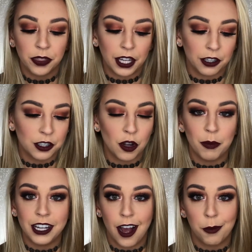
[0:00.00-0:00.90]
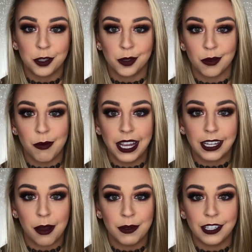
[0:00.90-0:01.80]
There are so many options with
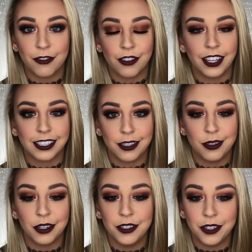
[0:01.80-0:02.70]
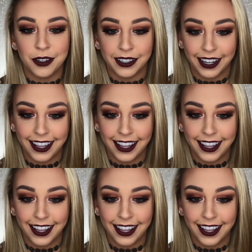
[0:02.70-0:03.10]
makeup and different things that you can do,